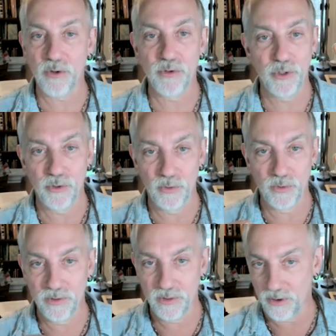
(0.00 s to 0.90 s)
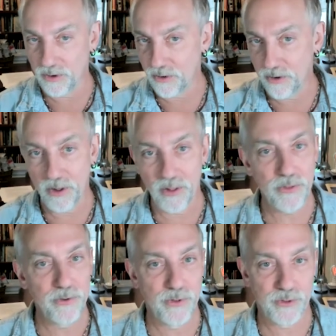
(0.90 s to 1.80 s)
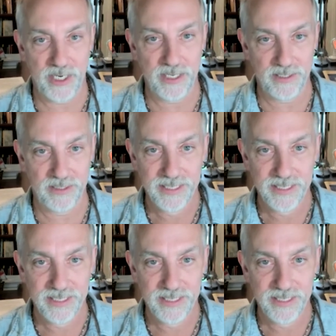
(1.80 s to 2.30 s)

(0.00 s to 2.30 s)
you all through the training